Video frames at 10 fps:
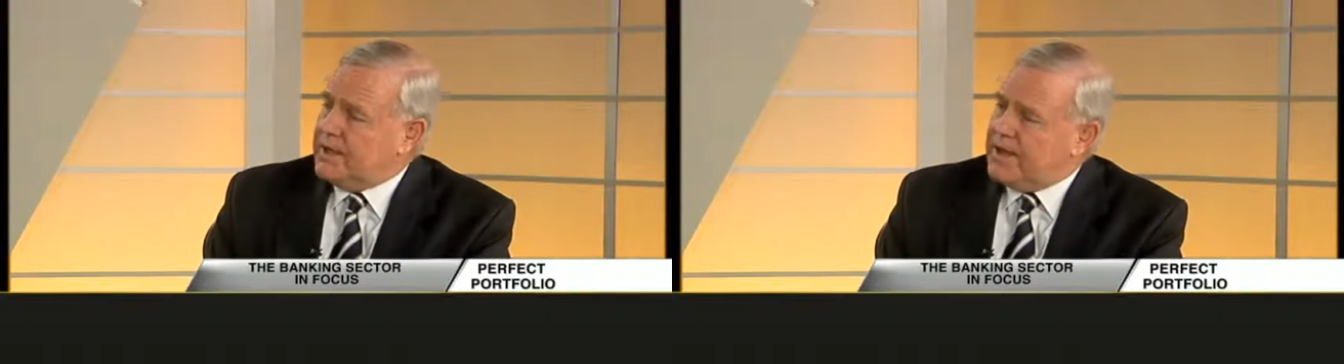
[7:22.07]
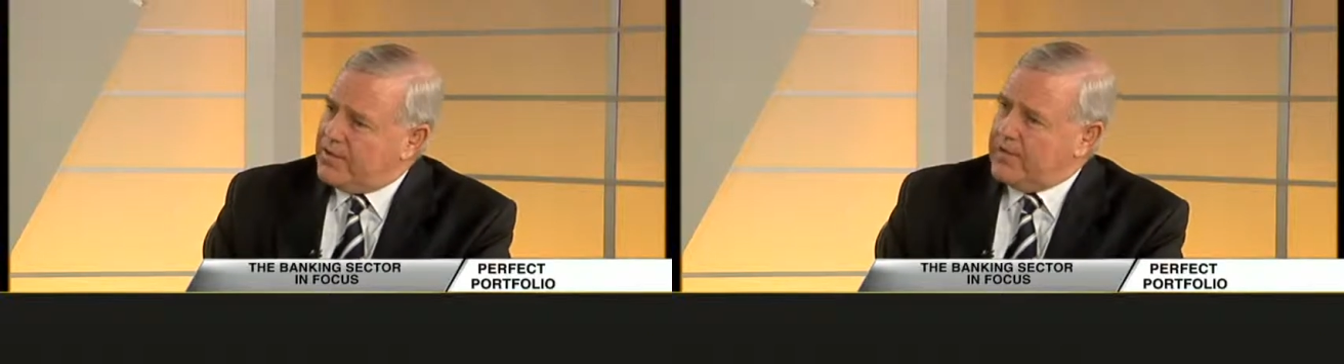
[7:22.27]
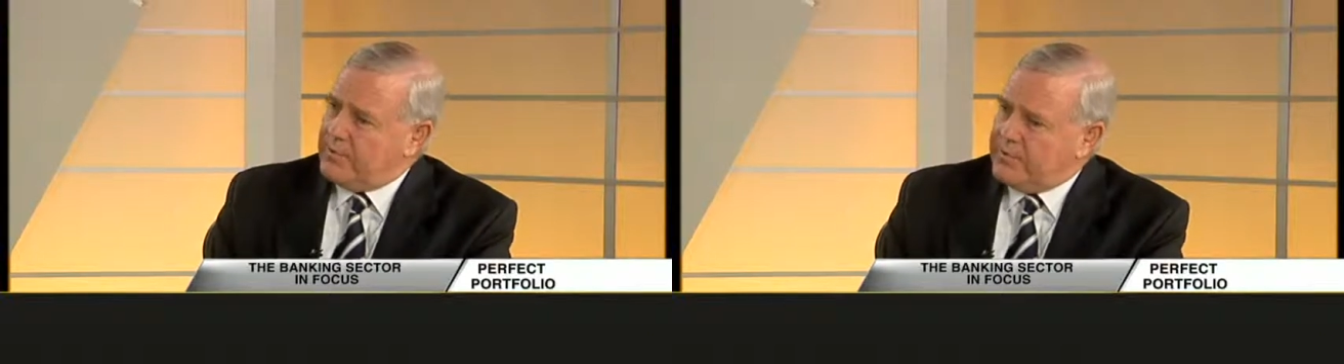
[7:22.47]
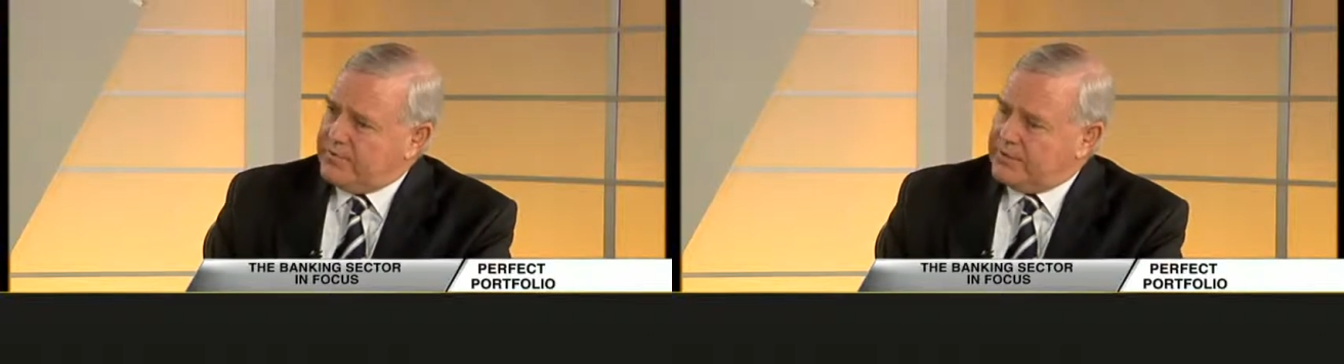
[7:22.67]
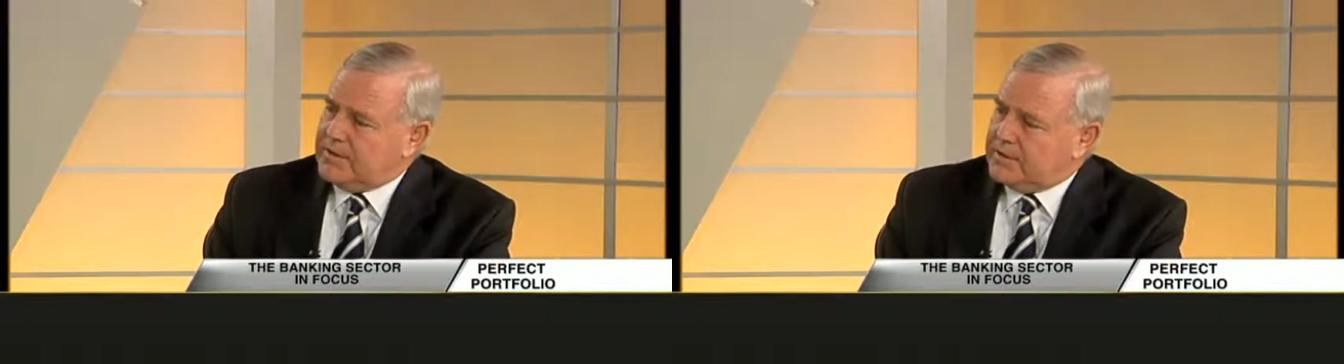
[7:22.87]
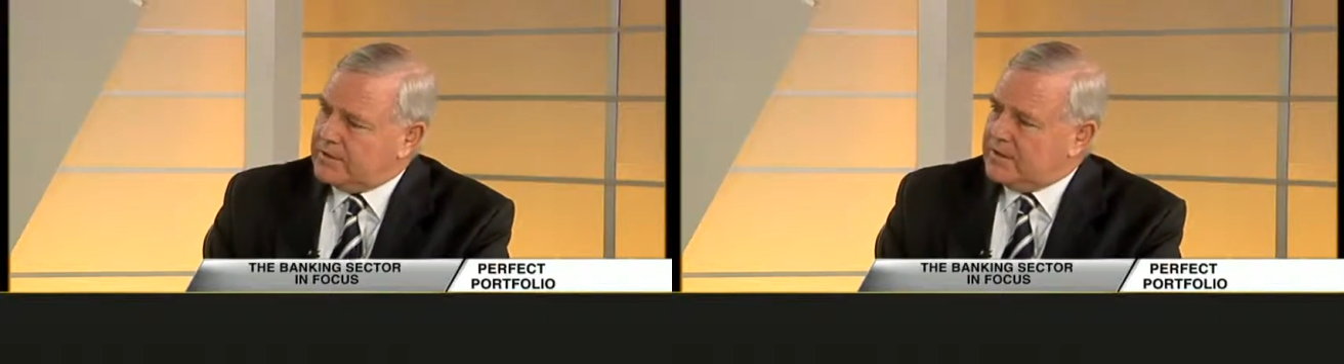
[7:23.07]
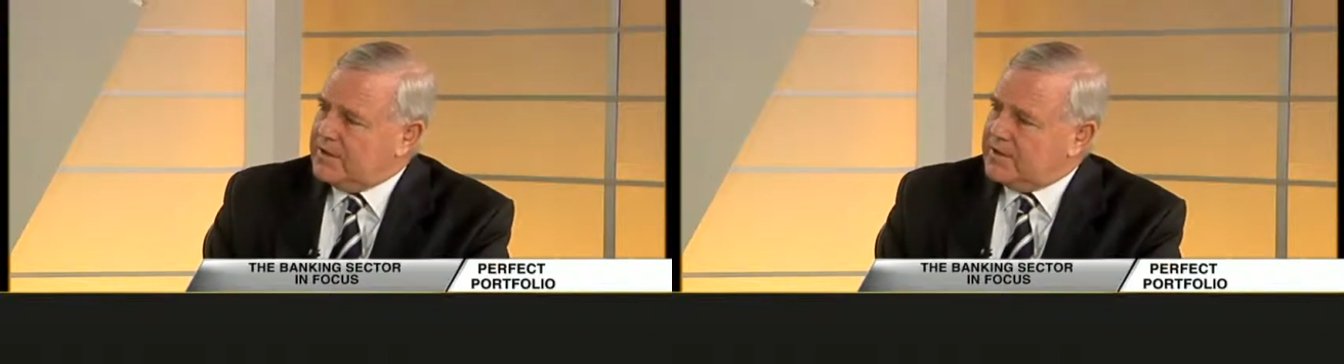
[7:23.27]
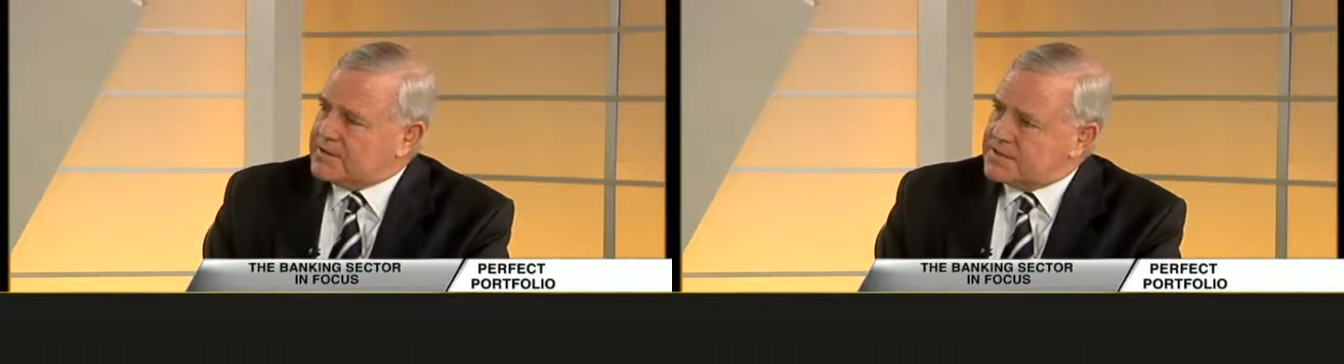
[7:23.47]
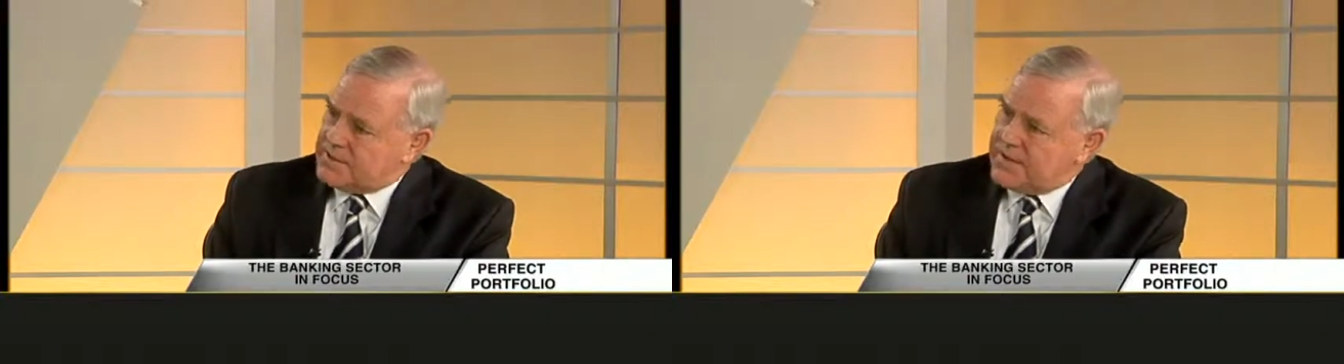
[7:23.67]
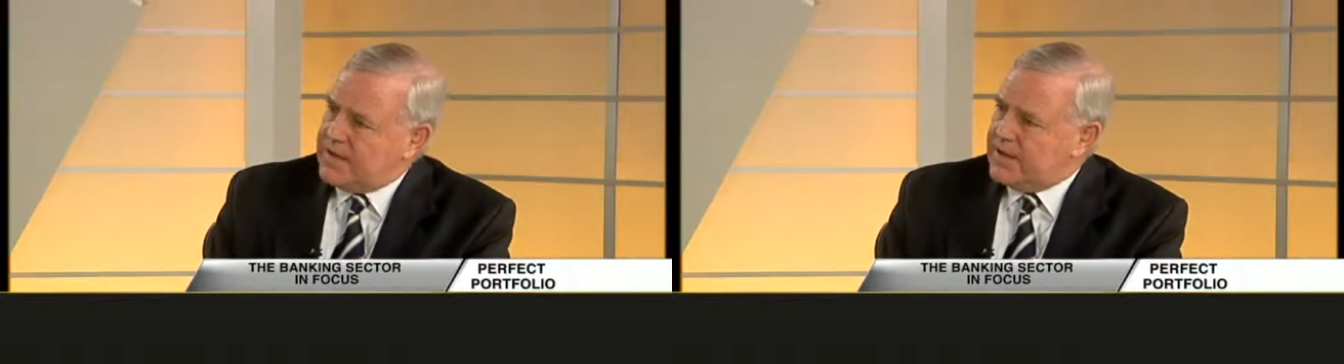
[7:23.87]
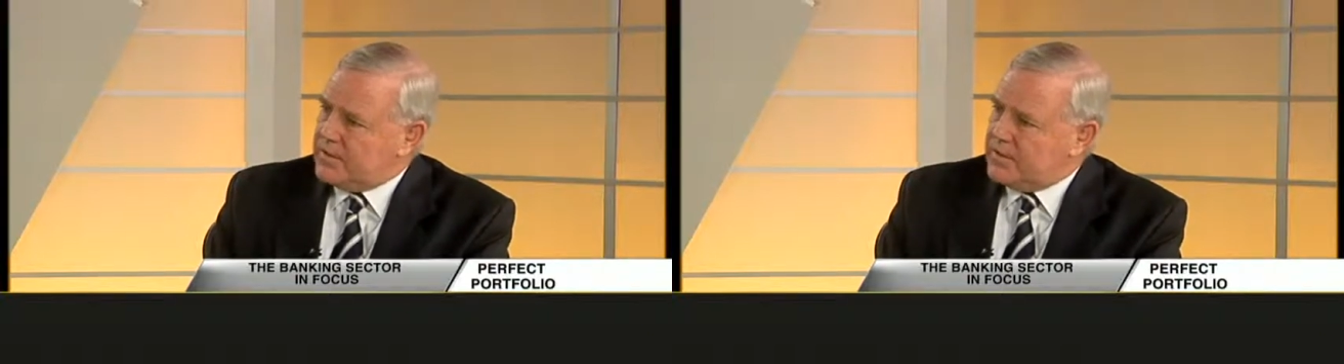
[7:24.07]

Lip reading: However, we feel that CBA